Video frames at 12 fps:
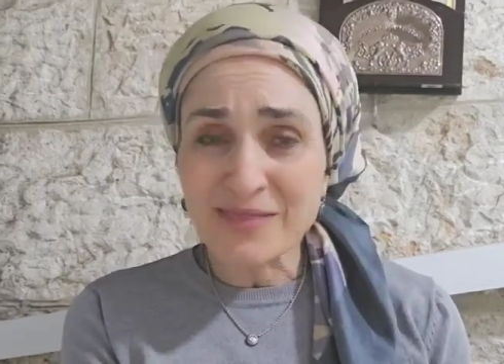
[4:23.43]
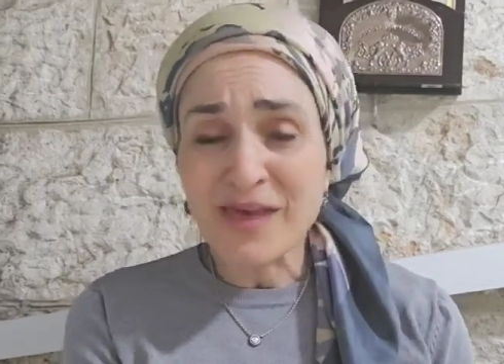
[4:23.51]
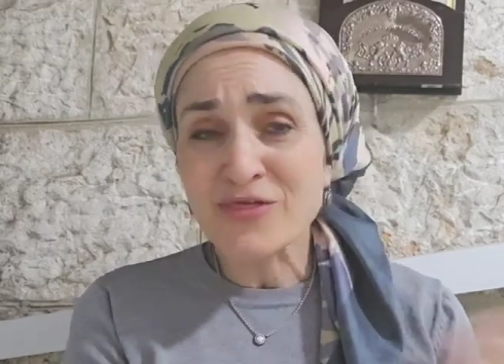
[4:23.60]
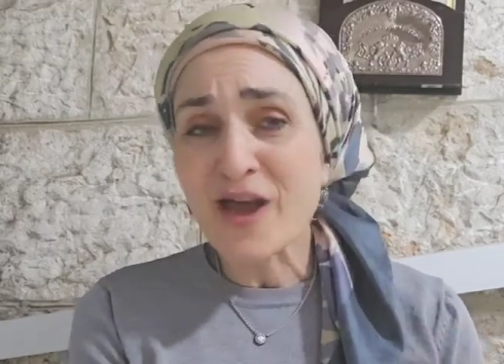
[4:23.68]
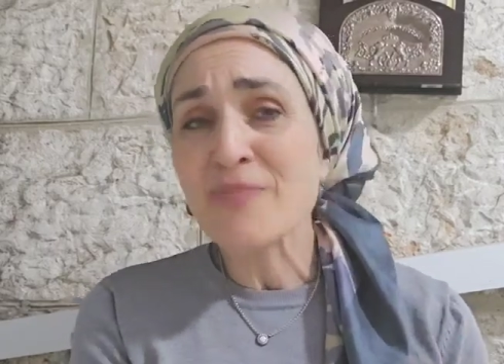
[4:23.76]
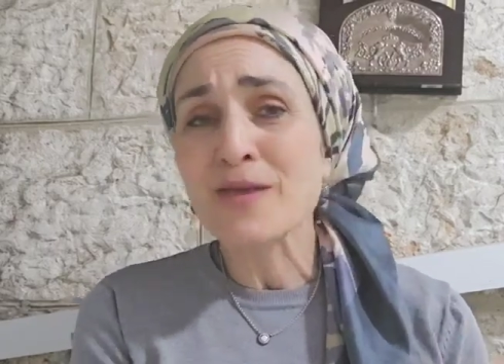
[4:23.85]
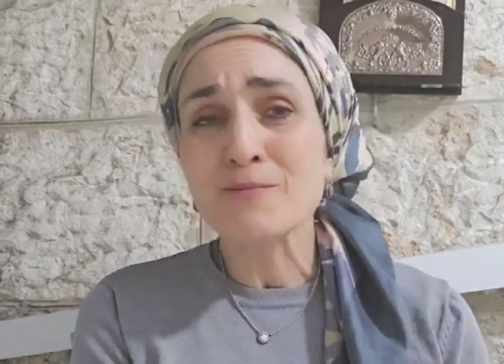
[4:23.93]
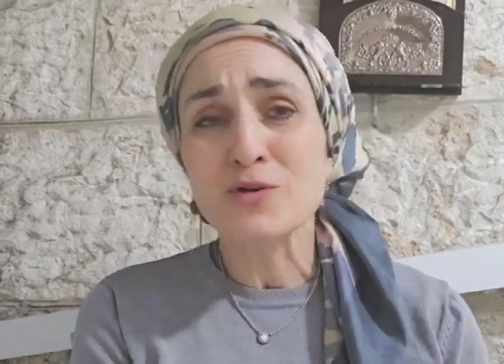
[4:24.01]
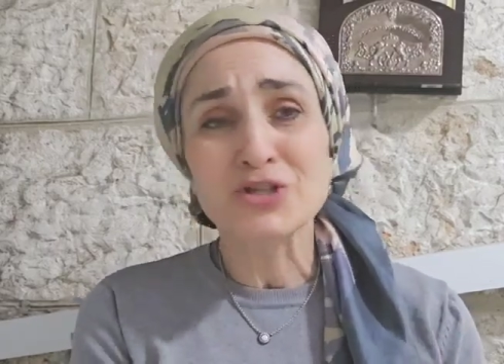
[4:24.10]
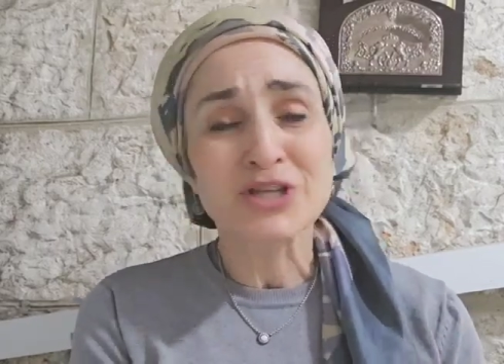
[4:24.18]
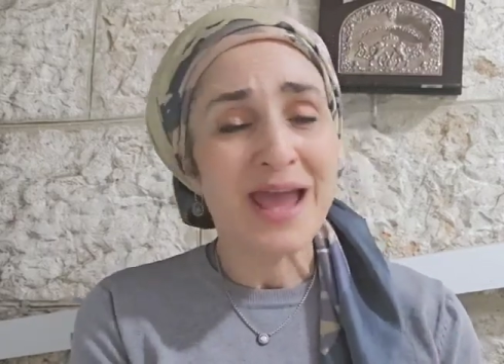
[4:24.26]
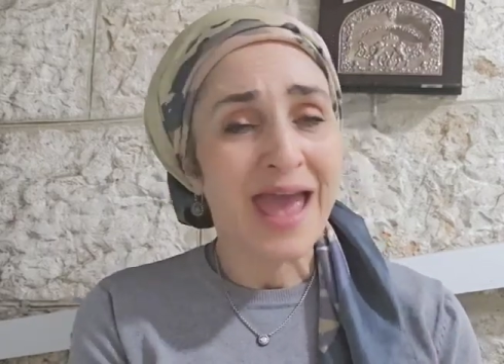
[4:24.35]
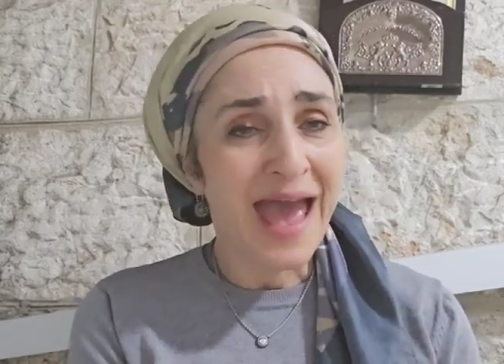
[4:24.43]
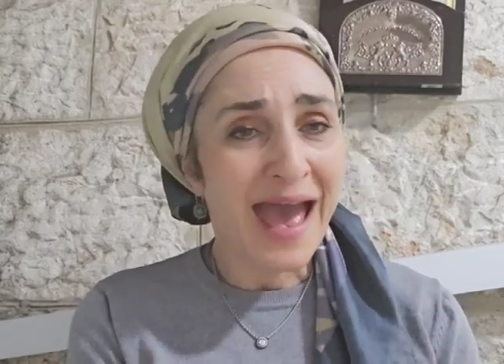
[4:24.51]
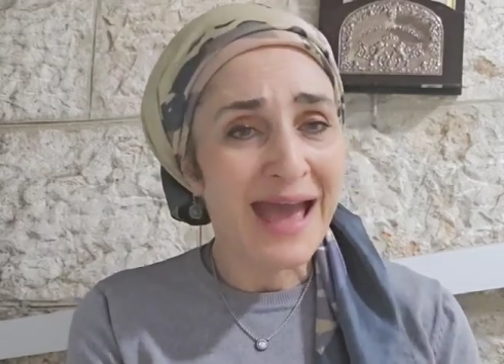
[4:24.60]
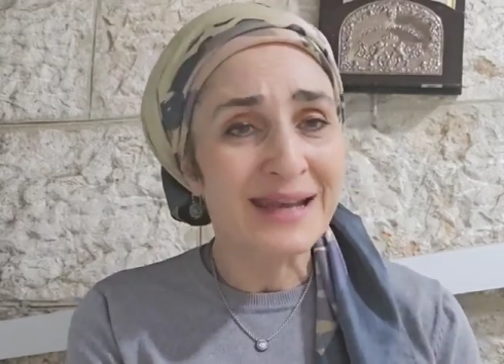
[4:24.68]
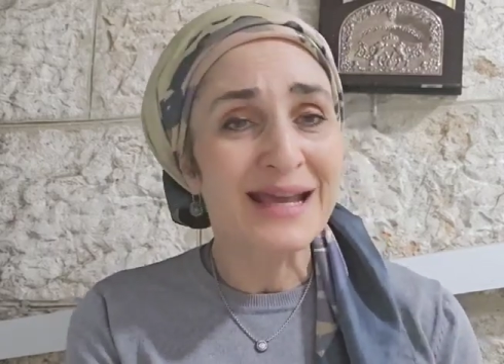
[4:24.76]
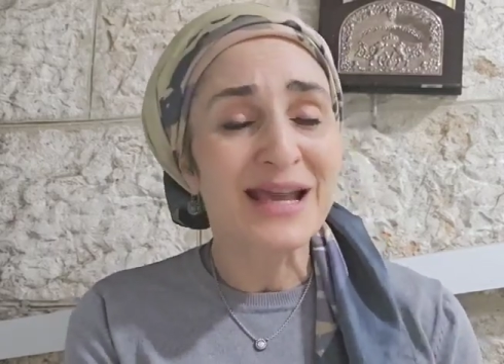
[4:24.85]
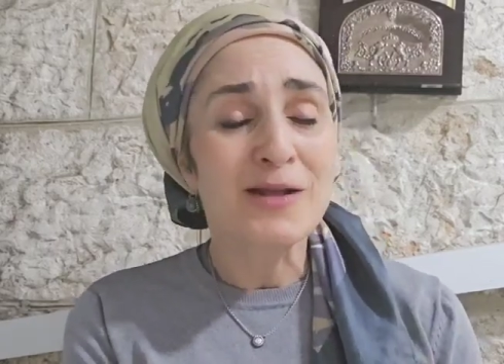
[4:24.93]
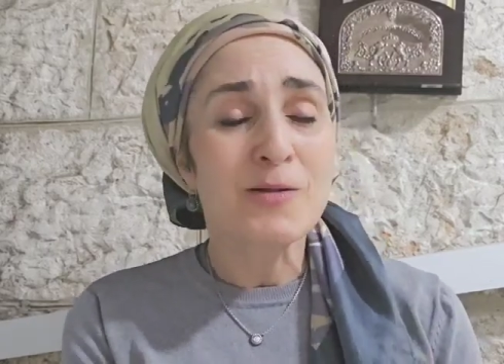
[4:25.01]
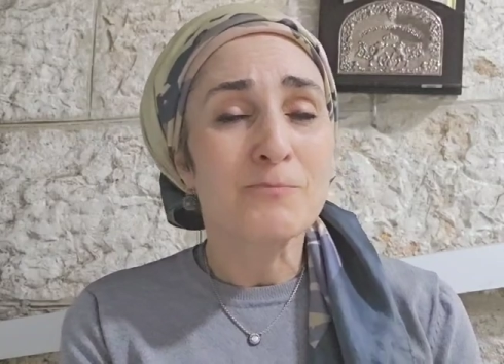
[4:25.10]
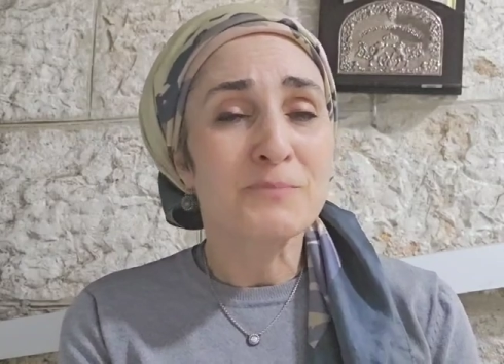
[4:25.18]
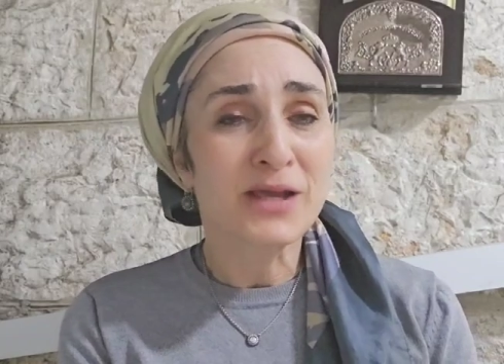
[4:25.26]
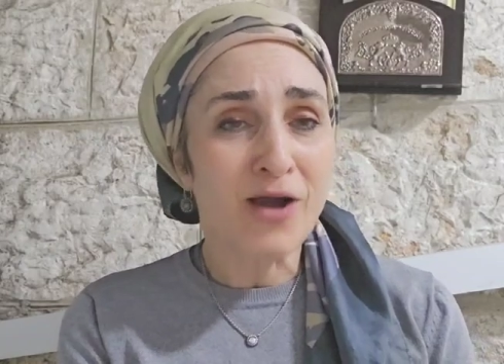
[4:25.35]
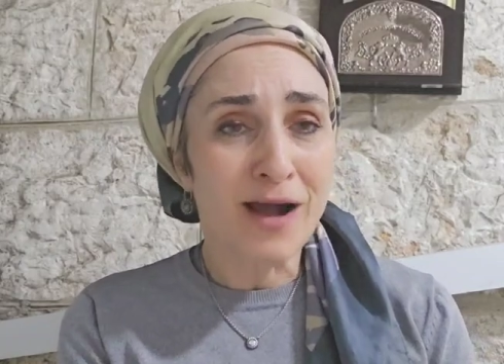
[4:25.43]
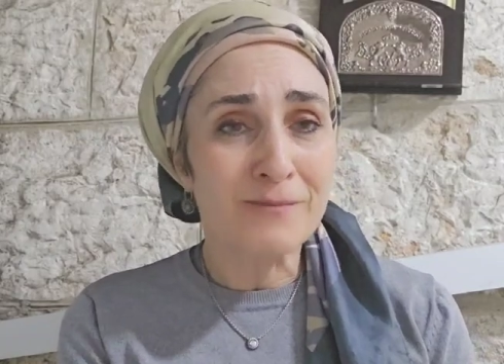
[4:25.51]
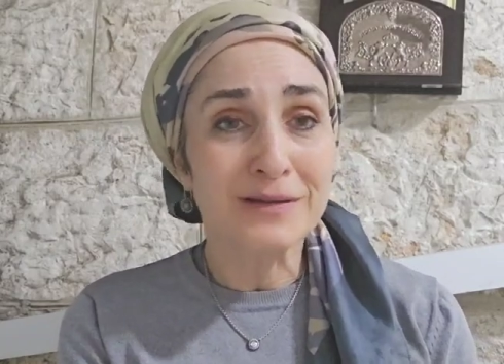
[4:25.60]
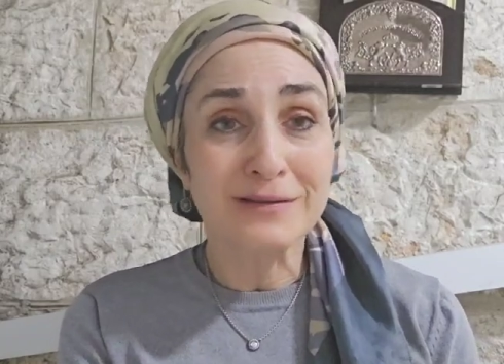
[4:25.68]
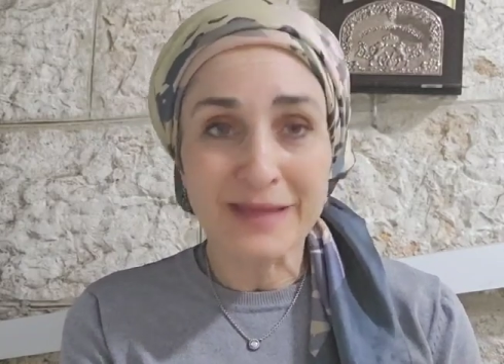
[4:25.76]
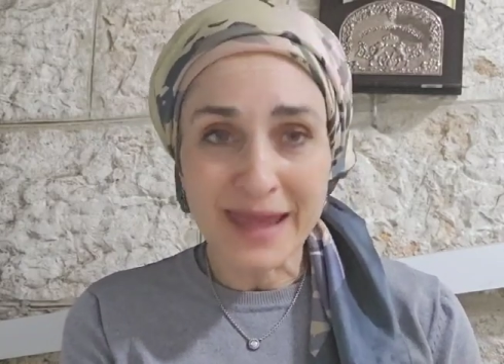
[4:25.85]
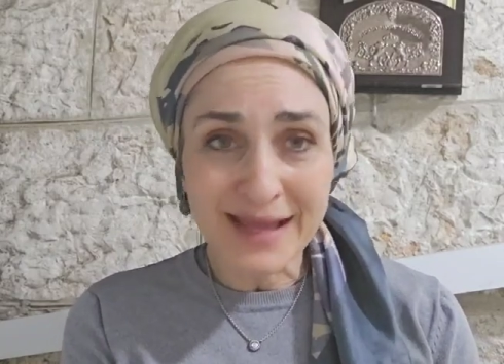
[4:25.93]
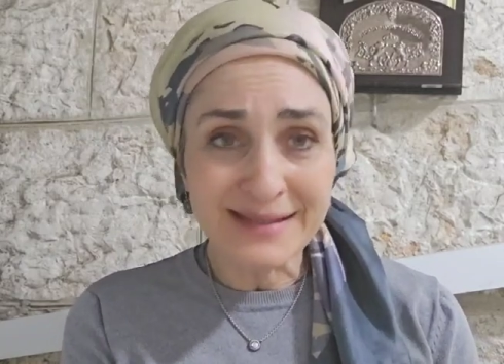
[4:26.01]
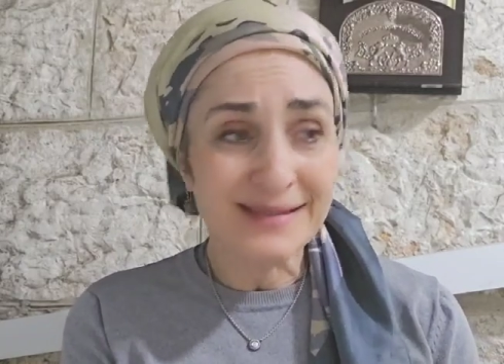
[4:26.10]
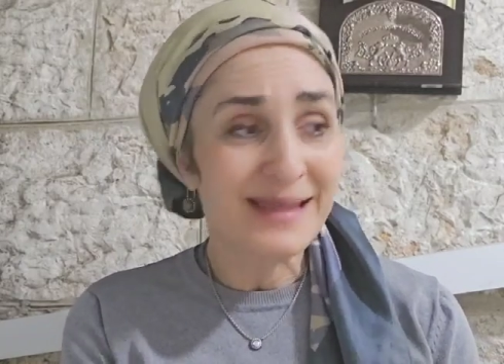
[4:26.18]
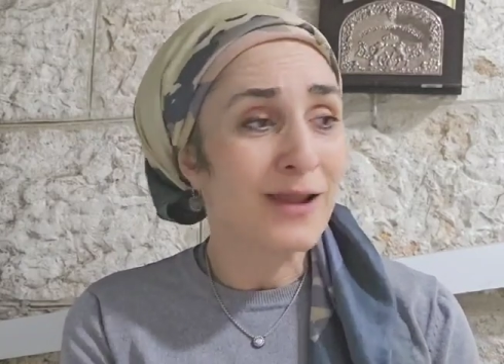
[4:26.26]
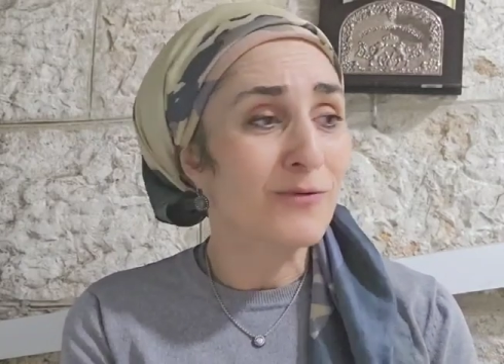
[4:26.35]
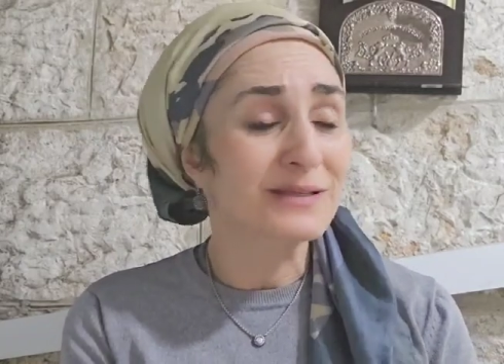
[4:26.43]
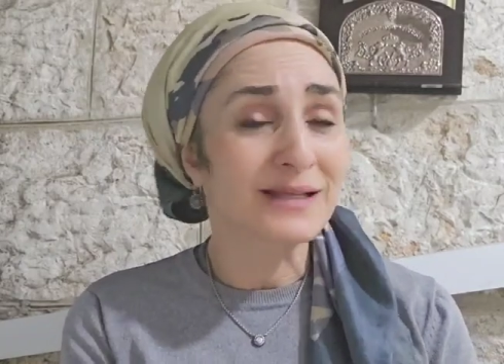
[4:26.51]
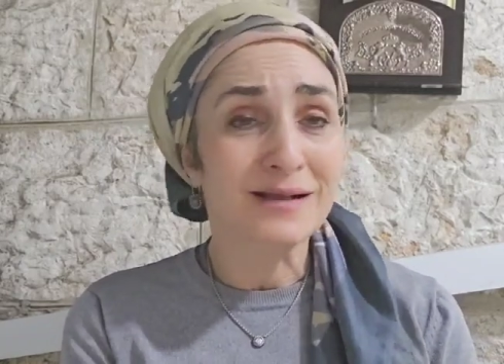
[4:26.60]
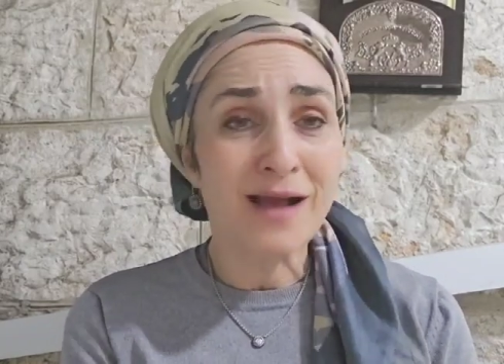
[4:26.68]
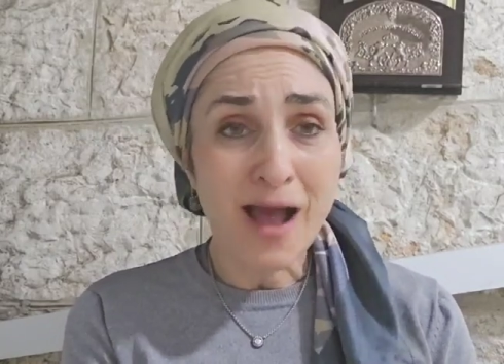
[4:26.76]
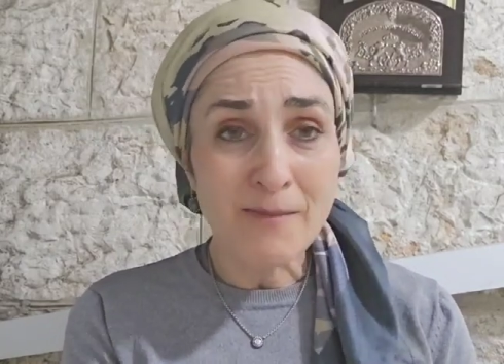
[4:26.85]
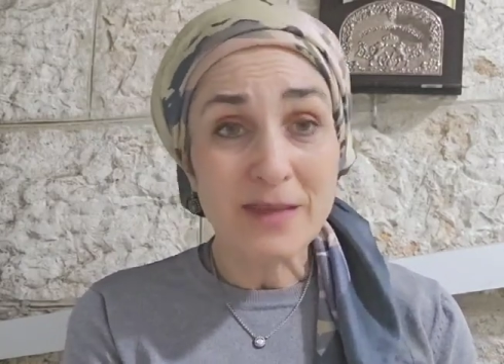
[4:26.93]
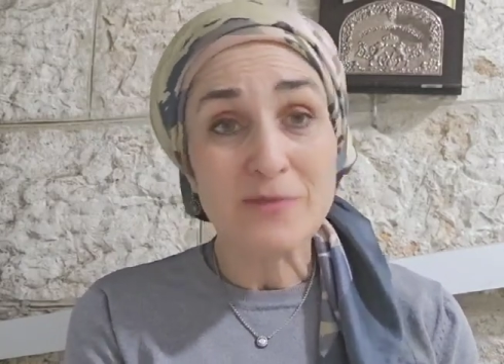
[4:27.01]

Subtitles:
They thought that Moshe had become late, that he wasn't coming.